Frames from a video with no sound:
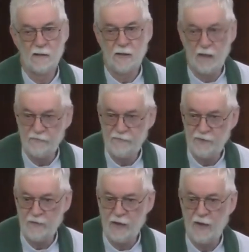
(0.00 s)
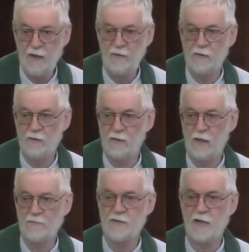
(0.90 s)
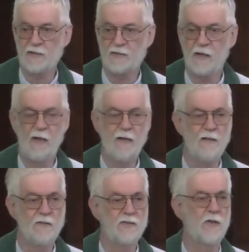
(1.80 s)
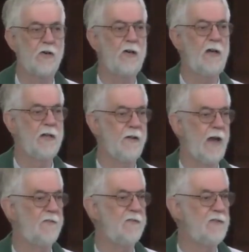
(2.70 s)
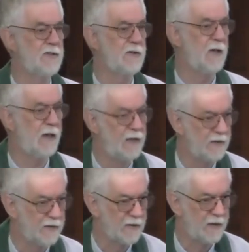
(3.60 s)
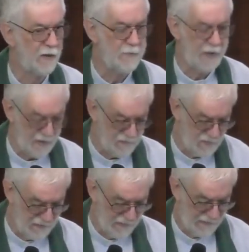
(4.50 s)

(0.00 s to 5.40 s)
love divine or love's excelling, joy of heaven to earth come down.